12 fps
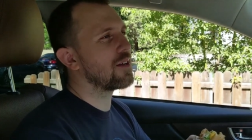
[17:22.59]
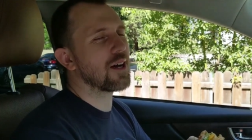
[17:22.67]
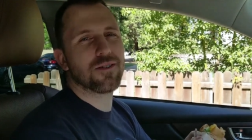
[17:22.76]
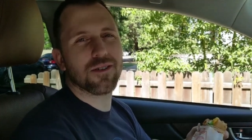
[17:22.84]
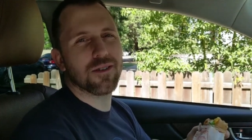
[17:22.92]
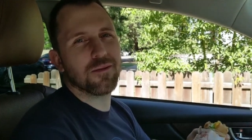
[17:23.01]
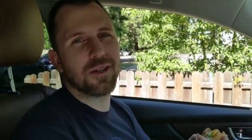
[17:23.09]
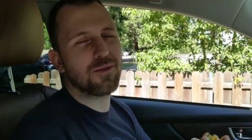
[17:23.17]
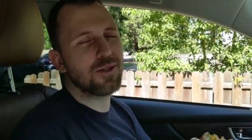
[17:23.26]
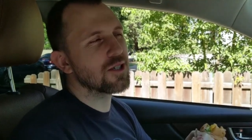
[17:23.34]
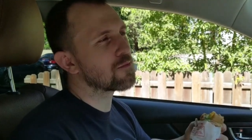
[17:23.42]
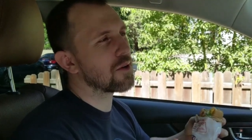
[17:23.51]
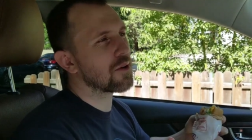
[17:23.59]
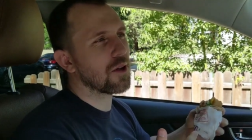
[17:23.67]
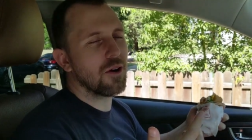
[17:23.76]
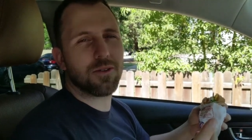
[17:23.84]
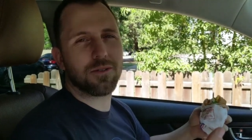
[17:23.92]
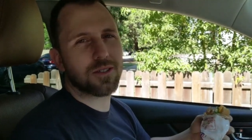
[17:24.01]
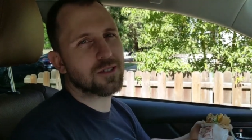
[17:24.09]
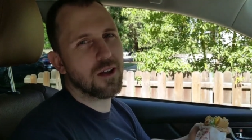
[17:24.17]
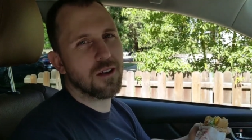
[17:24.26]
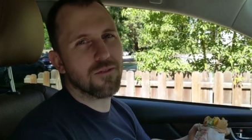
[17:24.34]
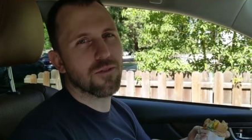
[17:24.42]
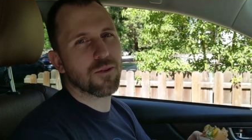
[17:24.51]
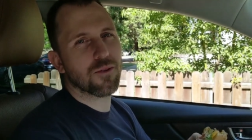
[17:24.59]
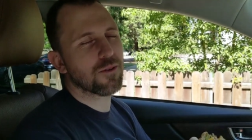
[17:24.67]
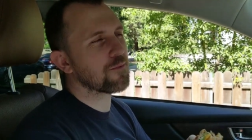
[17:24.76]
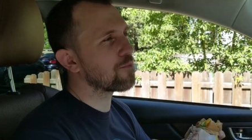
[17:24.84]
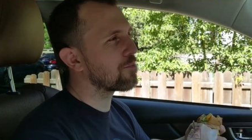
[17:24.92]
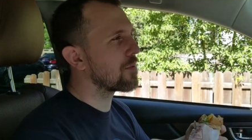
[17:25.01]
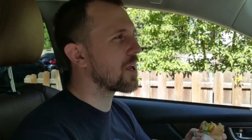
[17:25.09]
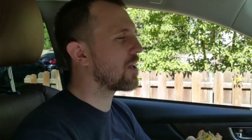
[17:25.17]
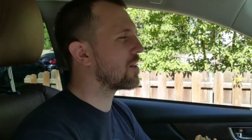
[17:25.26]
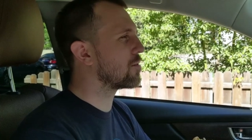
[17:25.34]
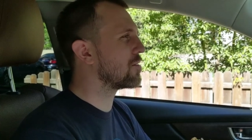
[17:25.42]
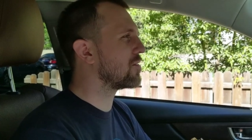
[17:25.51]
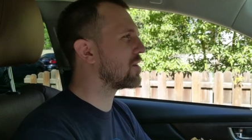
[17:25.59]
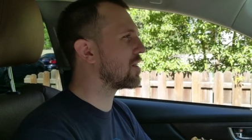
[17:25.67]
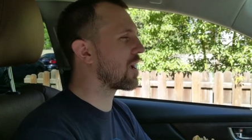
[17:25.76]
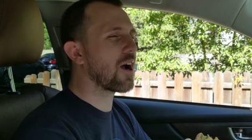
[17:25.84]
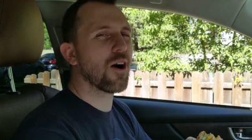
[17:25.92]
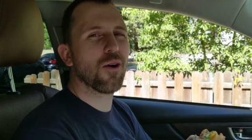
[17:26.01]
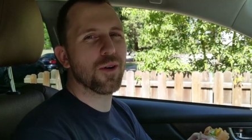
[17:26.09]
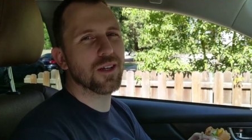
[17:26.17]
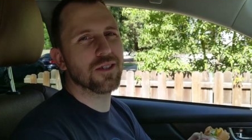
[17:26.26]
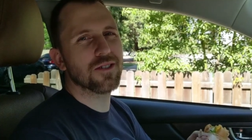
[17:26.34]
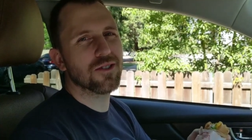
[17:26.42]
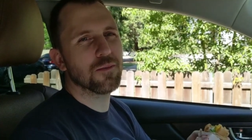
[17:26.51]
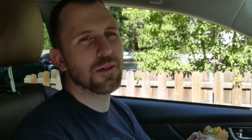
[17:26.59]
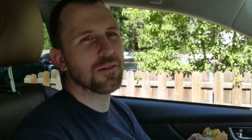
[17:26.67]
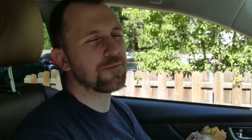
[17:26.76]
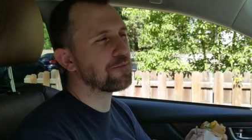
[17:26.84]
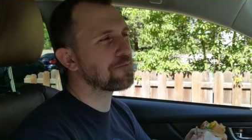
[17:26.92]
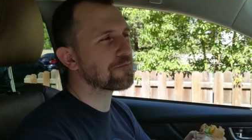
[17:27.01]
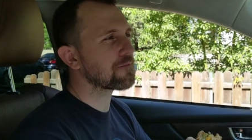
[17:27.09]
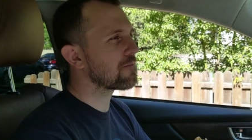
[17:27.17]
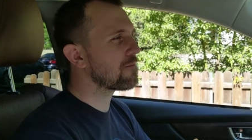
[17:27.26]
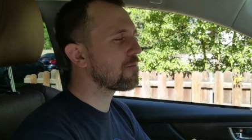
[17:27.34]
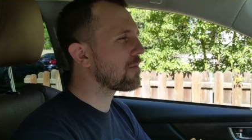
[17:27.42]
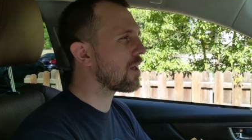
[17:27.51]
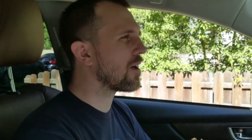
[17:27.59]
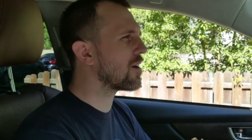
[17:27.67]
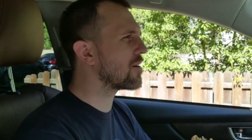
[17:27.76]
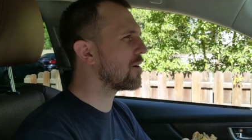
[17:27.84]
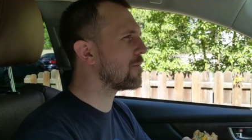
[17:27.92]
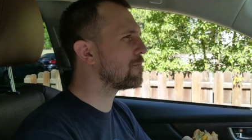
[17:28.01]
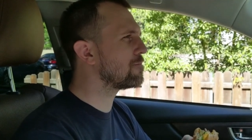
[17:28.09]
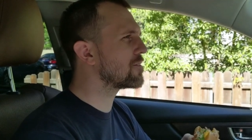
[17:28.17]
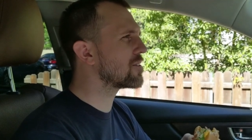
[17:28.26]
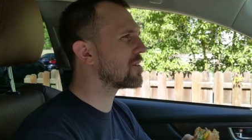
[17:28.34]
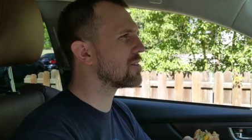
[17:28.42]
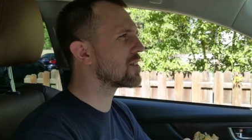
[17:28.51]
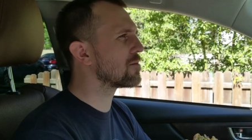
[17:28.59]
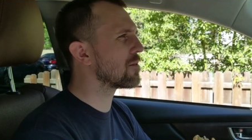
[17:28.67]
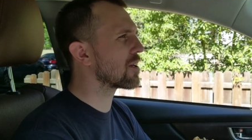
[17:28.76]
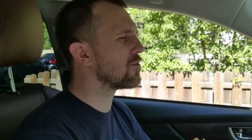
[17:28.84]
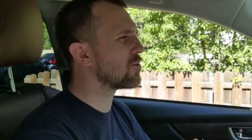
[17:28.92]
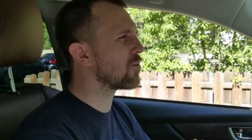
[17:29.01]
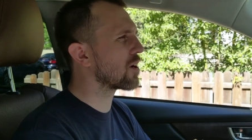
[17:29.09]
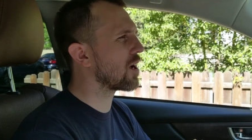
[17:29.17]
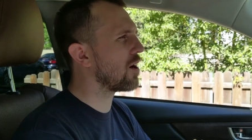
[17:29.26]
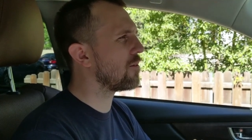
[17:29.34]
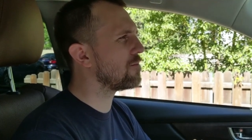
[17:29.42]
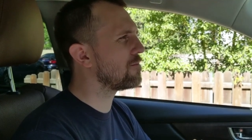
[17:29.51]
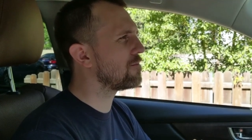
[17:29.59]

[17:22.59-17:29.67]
I don't like we just built all this stuff for making the movie. Like, how are we going to stream it? I don't know. It just doesn't seem like it would work out.